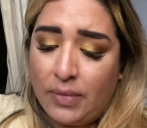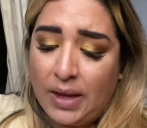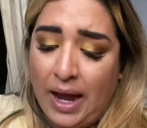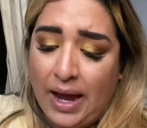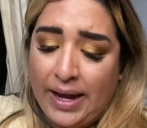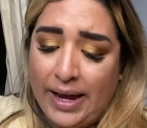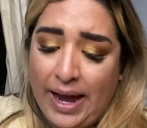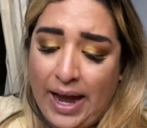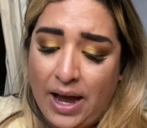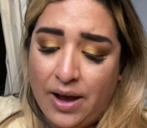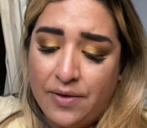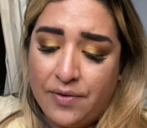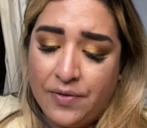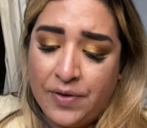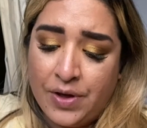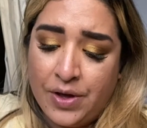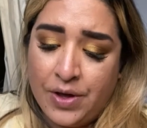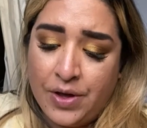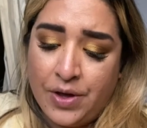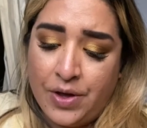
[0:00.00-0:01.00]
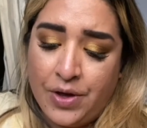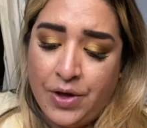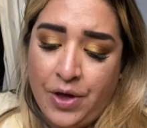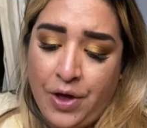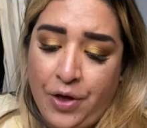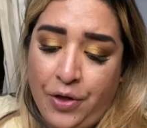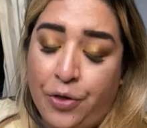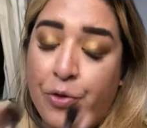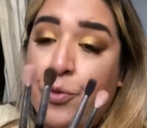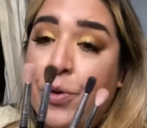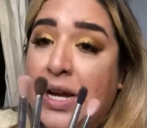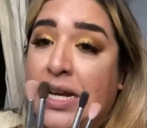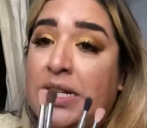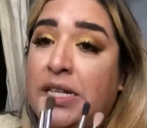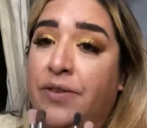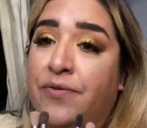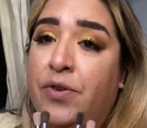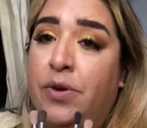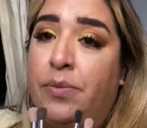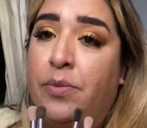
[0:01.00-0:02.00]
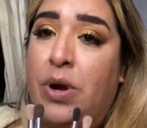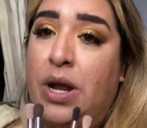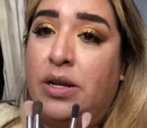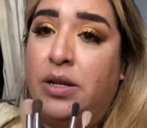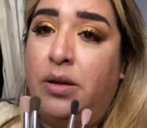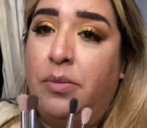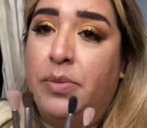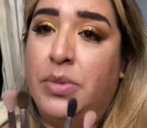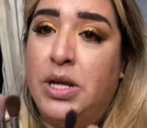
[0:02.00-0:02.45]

I have 3 different blending